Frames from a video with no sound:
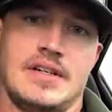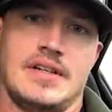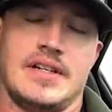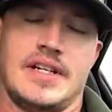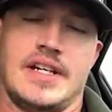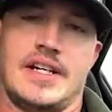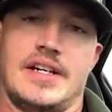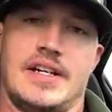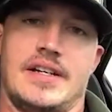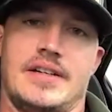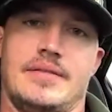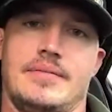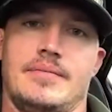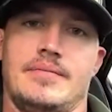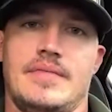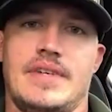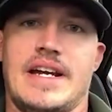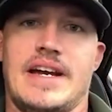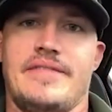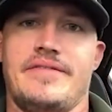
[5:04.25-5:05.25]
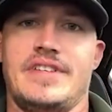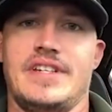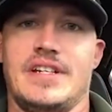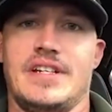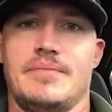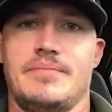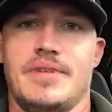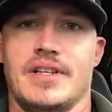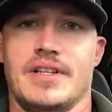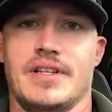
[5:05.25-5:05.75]
and have the
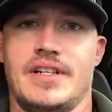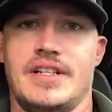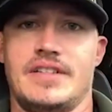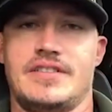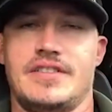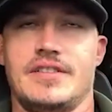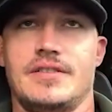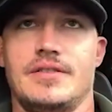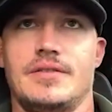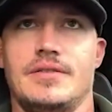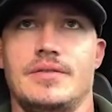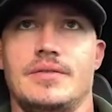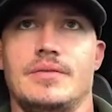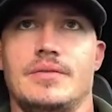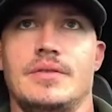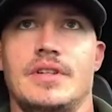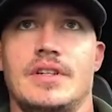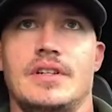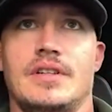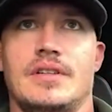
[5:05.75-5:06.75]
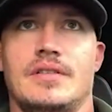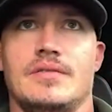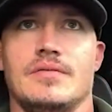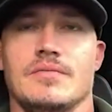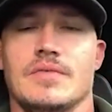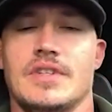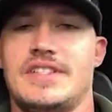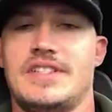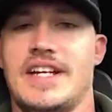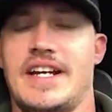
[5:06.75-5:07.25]
ability to
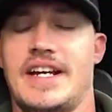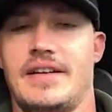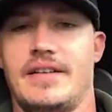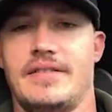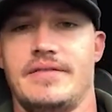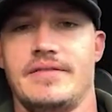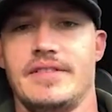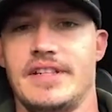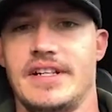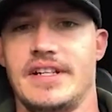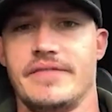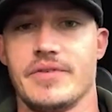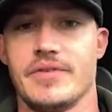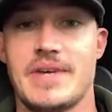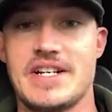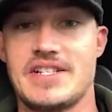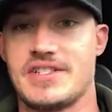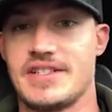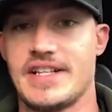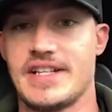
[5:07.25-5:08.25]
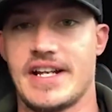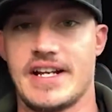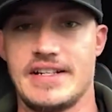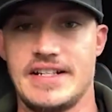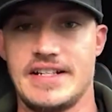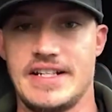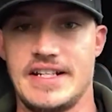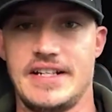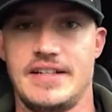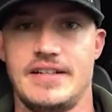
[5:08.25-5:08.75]
retain the information that I
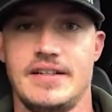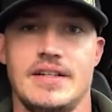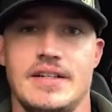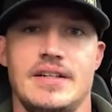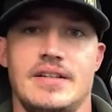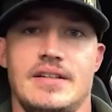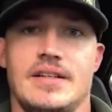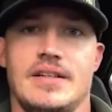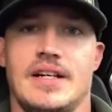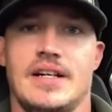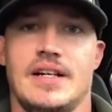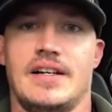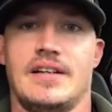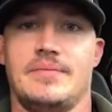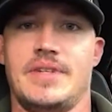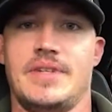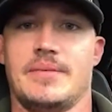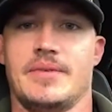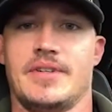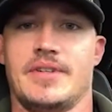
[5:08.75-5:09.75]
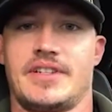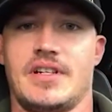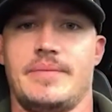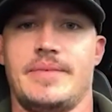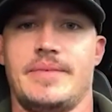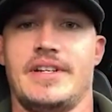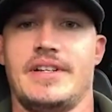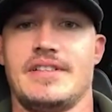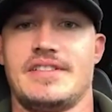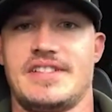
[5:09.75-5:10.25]
need uh, to be able to
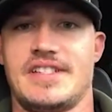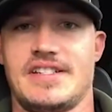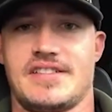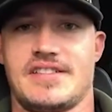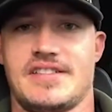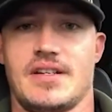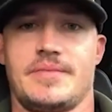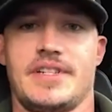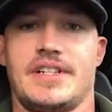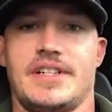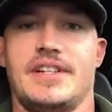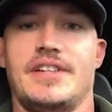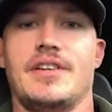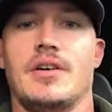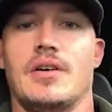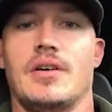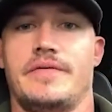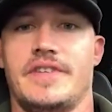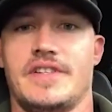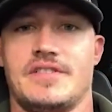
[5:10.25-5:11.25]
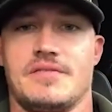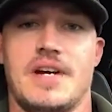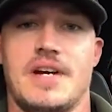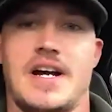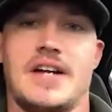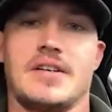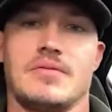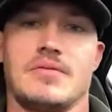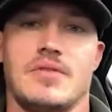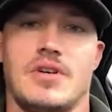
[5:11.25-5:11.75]
come in and see something and know if it's
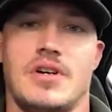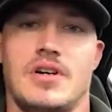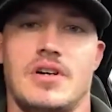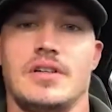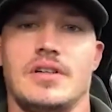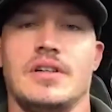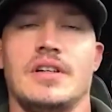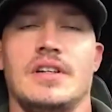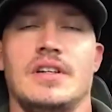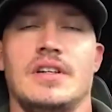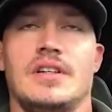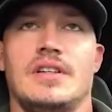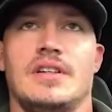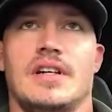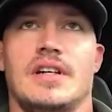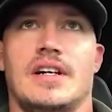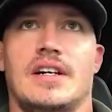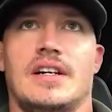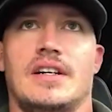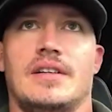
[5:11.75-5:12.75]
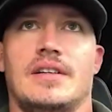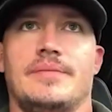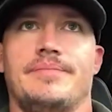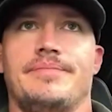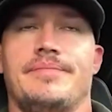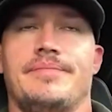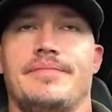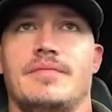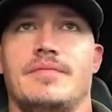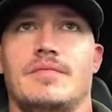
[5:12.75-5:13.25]
right or wrong
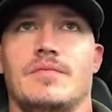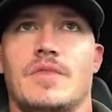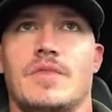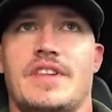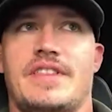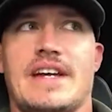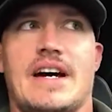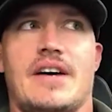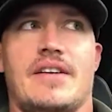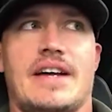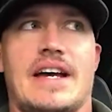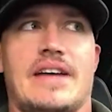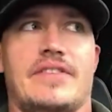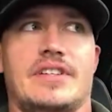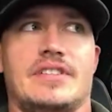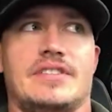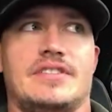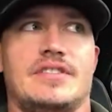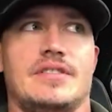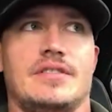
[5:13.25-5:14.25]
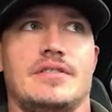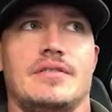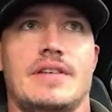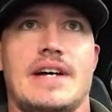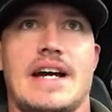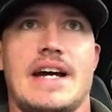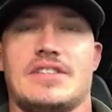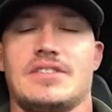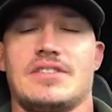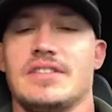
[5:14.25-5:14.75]
um, without having to
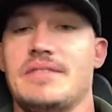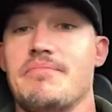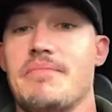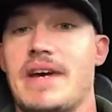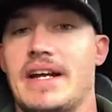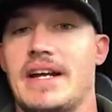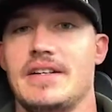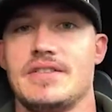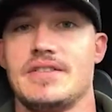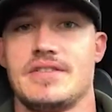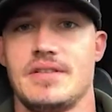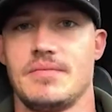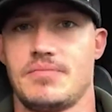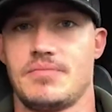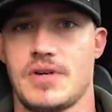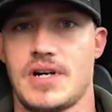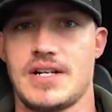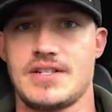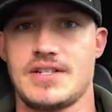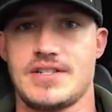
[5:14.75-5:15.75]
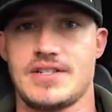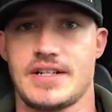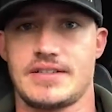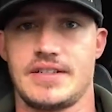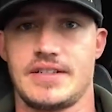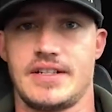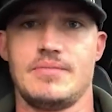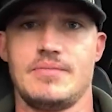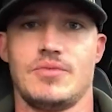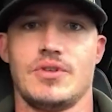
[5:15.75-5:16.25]
actually manage the
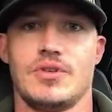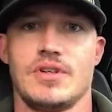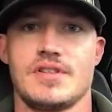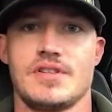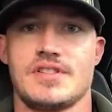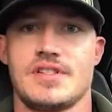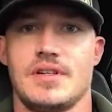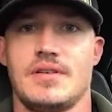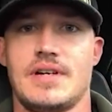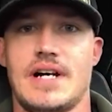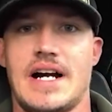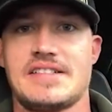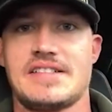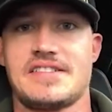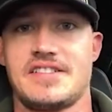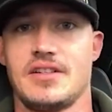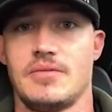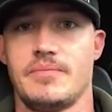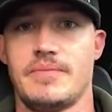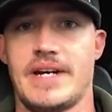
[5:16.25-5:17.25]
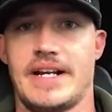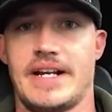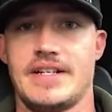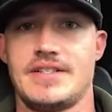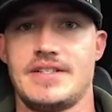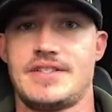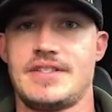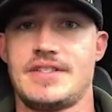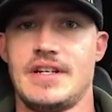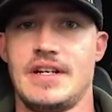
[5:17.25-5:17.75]
project anymore. So I still
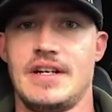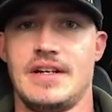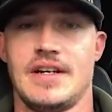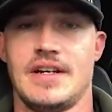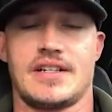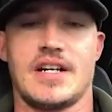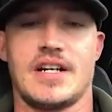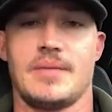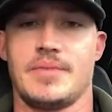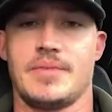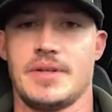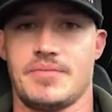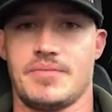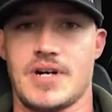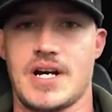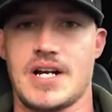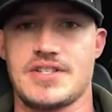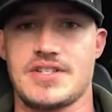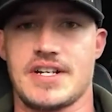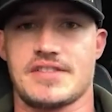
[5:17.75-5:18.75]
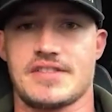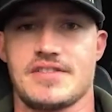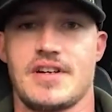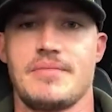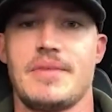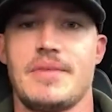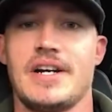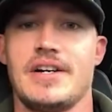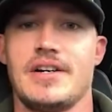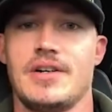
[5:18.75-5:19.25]
manage a couple of projects
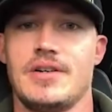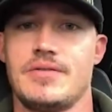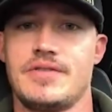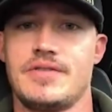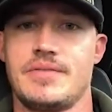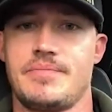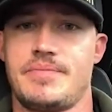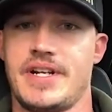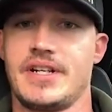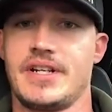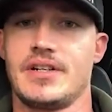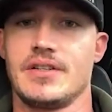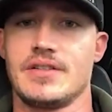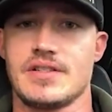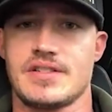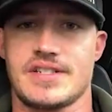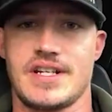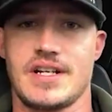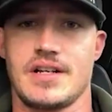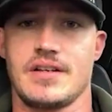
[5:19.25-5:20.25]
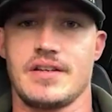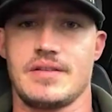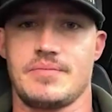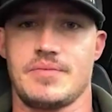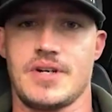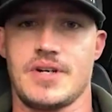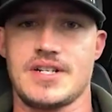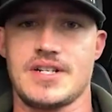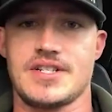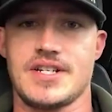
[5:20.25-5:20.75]
on my own, depending on the scale of the
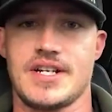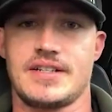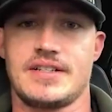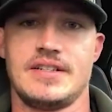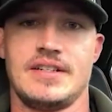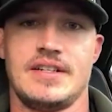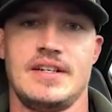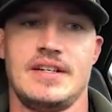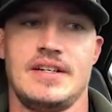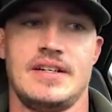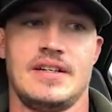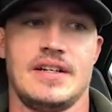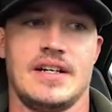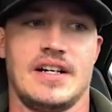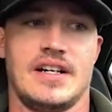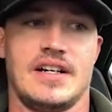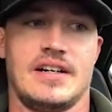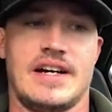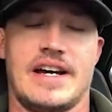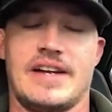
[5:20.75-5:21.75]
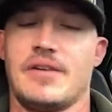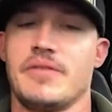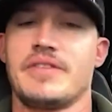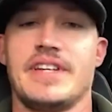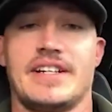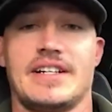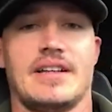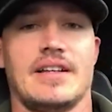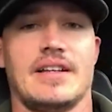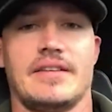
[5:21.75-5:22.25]
project. Uh, I don't
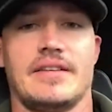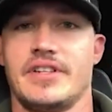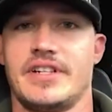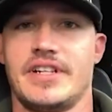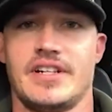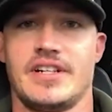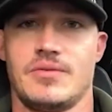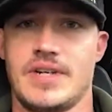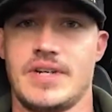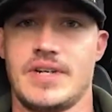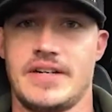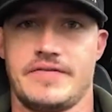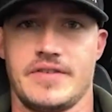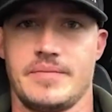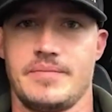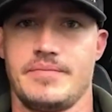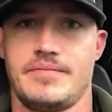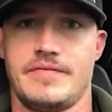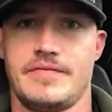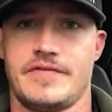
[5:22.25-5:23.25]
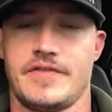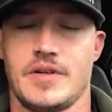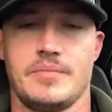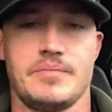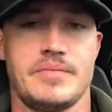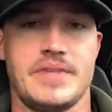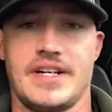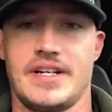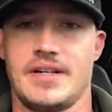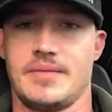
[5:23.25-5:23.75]
think I'll ever get away from from
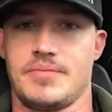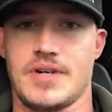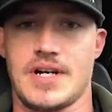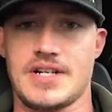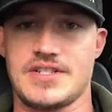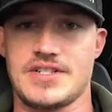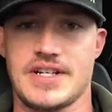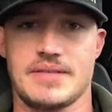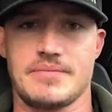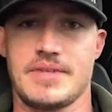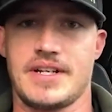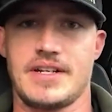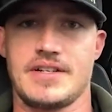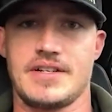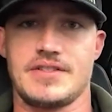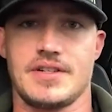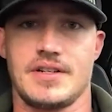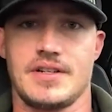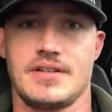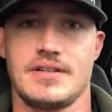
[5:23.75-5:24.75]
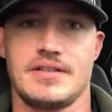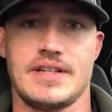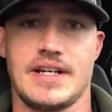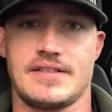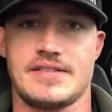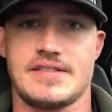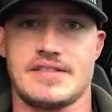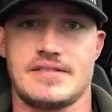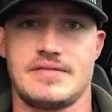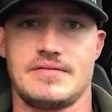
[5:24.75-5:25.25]
being a project manager.
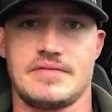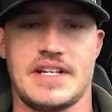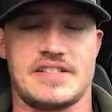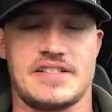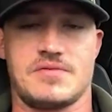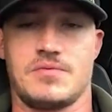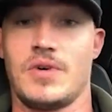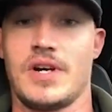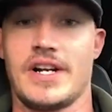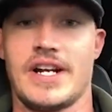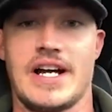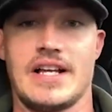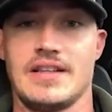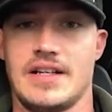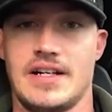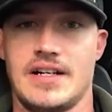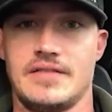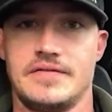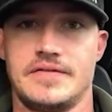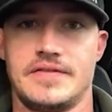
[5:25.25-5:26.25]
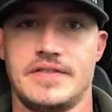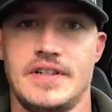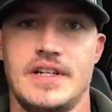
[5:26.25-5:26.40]
That's that's what I love.